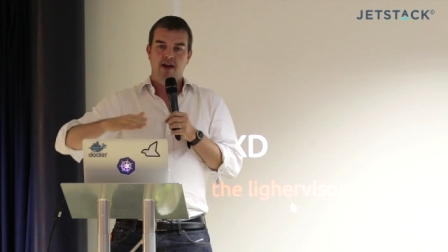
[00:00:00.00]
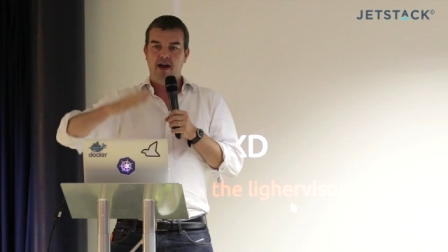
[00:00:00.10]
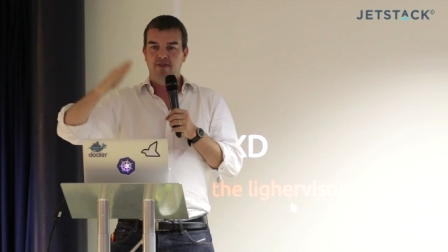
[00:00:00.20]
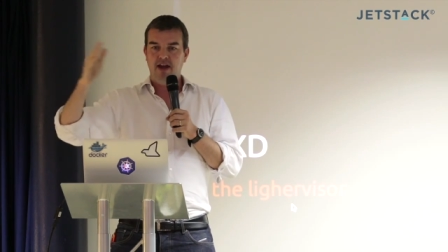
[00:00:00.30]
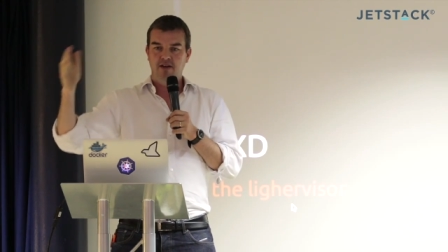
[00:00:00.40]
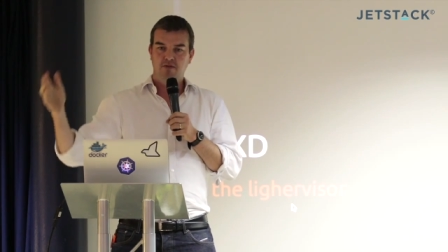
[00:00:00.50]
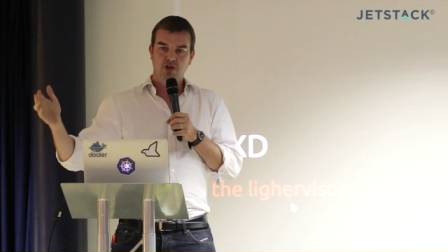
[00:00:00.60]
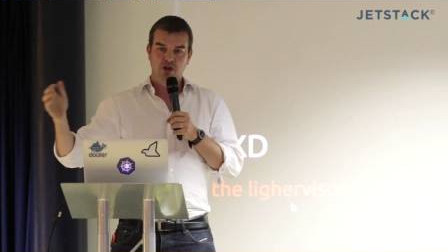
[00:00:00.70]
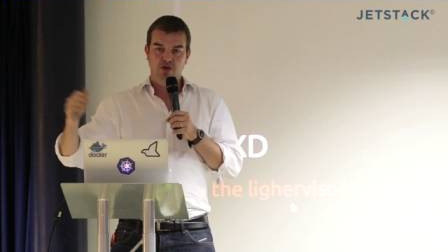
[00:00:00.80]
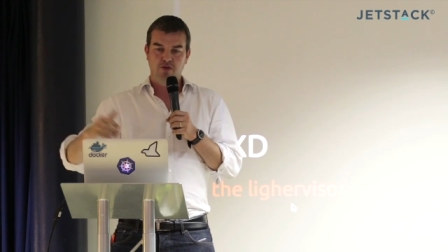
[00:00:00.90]
And
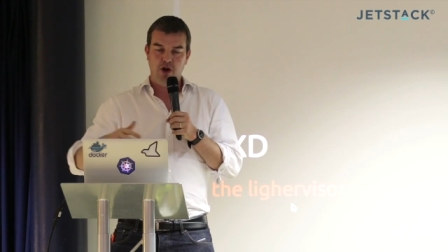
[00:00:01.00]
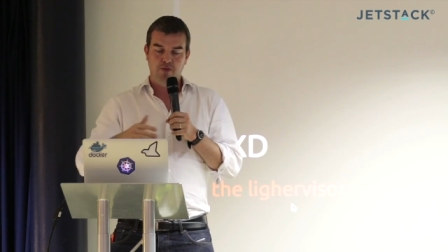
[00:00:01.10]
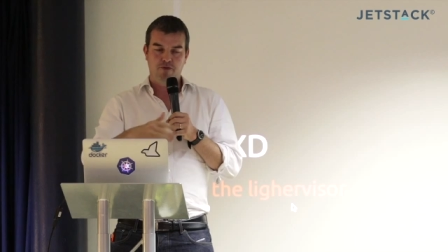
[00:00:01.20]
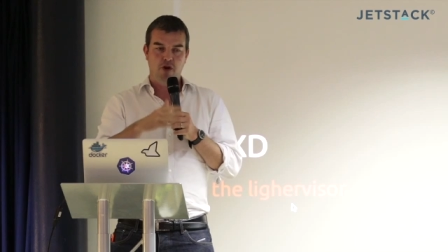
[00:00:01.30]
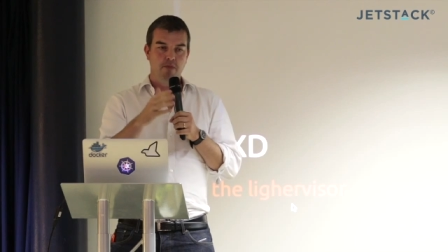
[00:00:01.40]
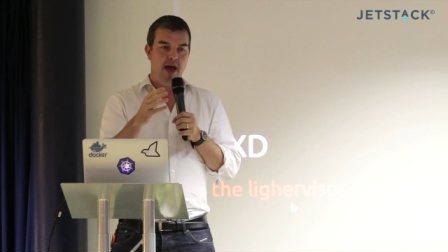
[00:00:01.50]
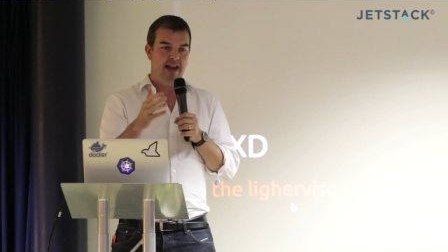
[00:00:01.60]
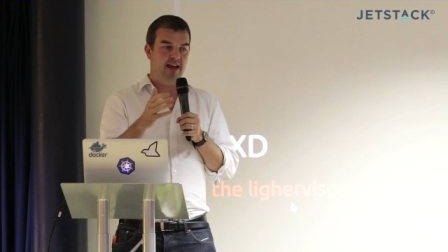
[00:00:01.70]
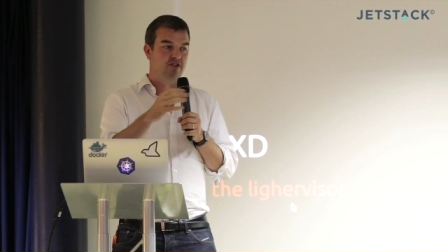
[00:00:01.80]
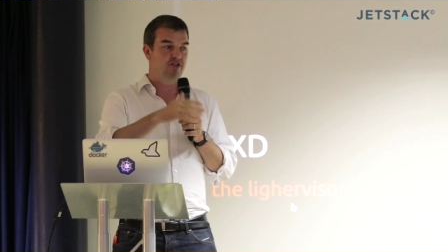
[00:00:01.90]
then from
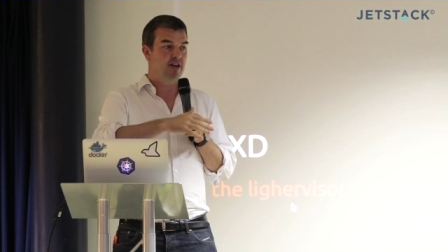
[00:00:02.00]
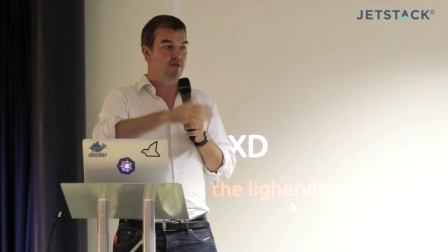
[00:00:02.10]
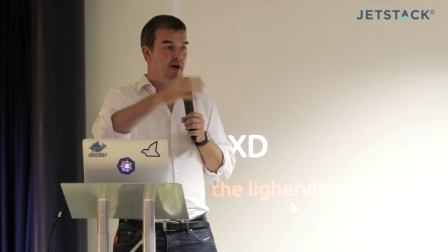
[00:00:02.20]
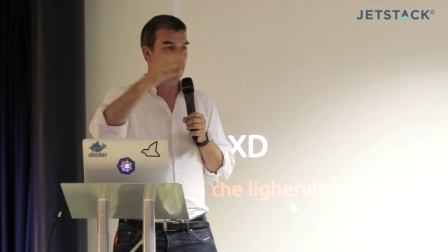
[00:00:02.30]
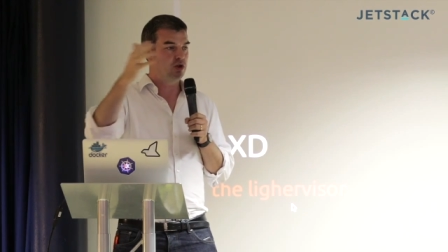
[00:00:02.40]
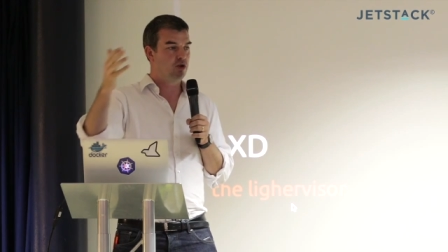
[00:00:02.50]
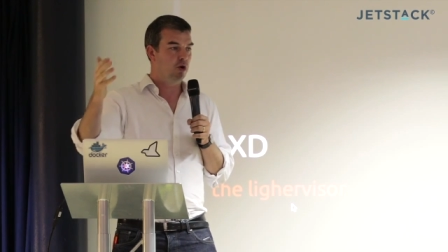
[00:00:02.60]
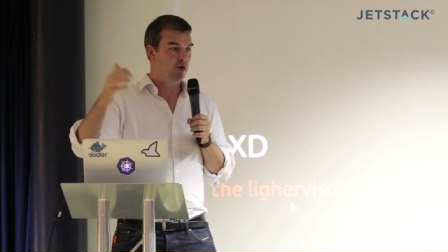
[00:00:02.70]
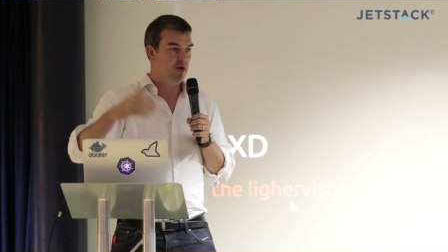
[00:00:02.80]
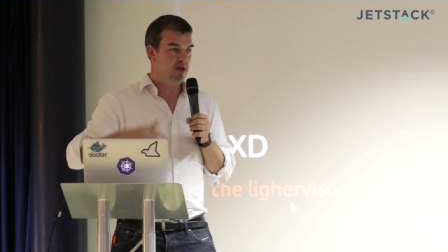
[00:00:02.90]
LXC, very much
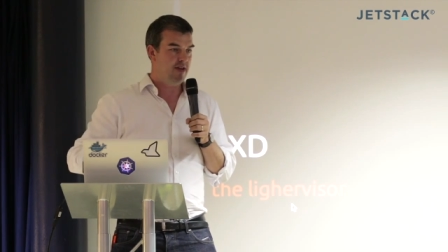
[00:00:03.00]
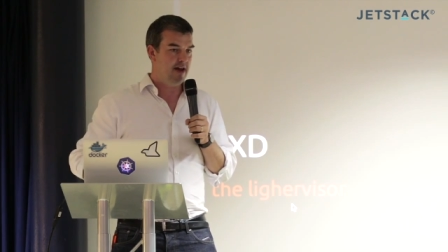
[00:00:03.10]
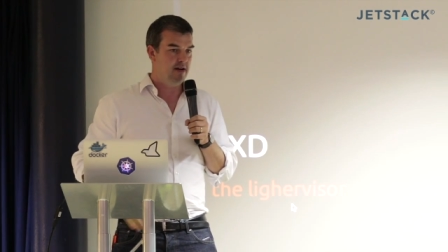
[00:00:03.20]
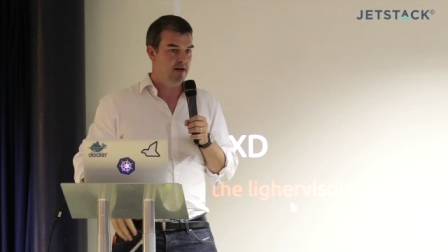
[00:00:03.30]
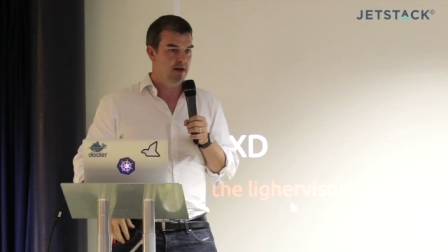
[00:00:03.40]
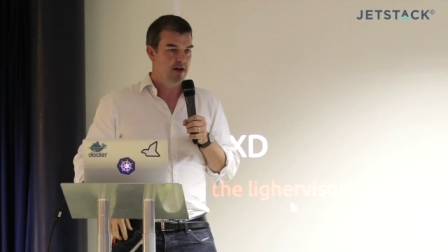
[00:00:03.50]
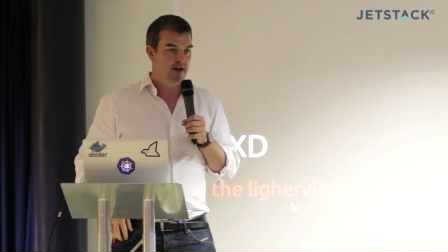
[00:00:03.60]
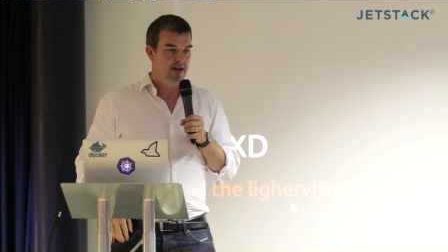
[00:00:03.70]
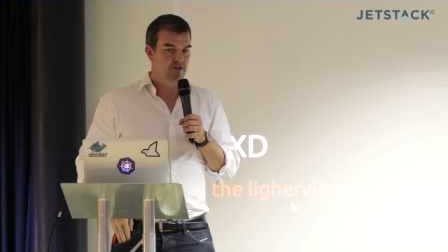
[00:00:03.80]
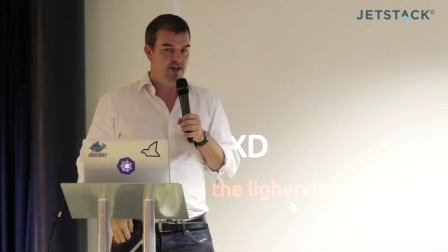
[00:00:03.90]
Docker is then
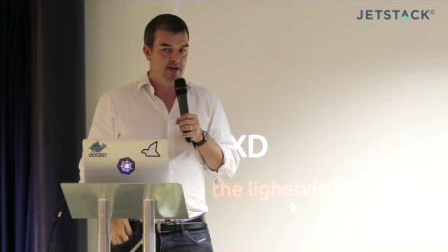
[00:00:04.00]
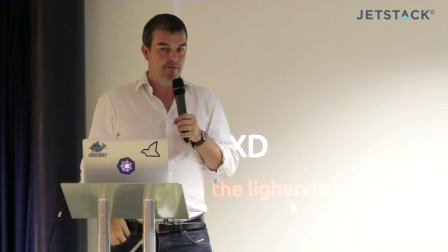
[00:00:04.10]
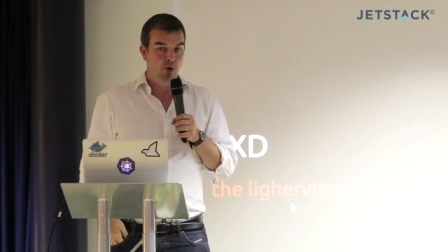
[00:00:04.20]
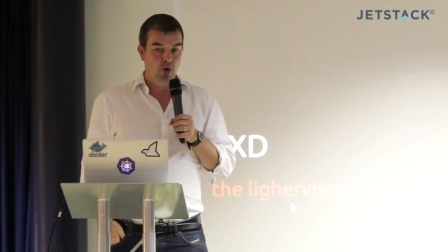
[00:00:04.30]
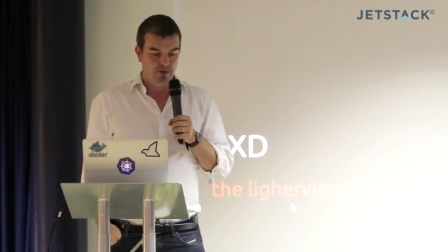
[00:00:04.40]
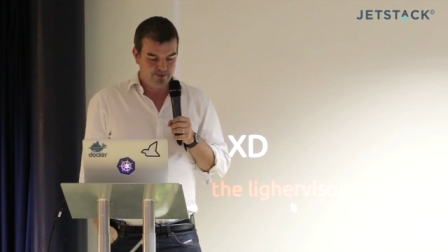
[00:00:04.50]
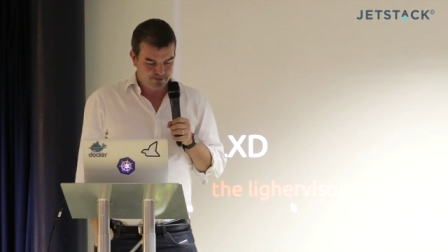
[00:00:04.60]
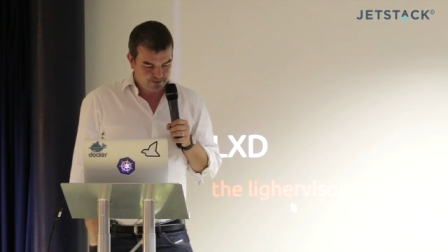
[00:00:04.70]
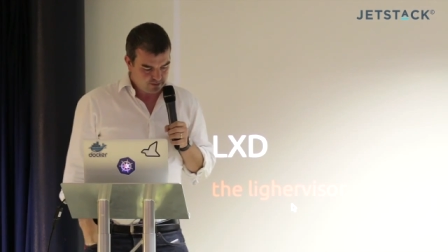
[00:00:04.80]
born.